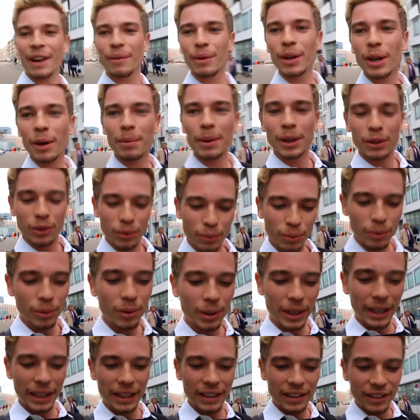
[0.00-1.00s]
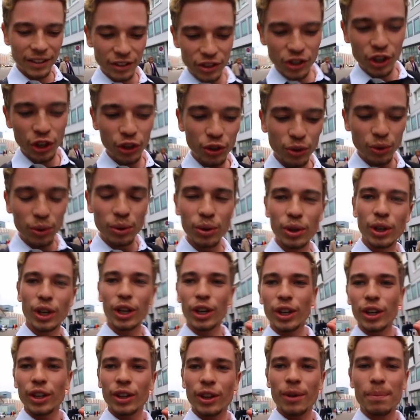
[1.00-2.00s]
And we are about to walk into
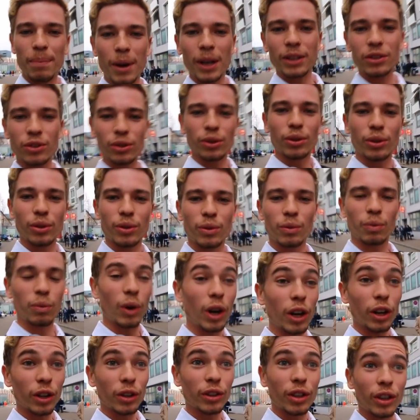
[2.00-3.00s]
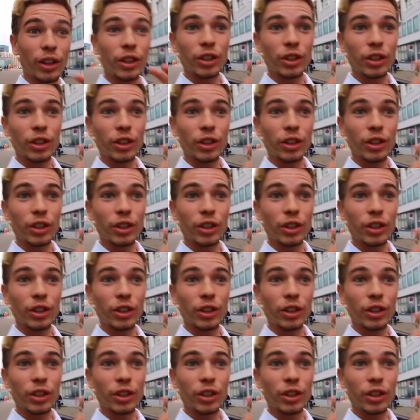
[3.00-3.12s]
the Basel World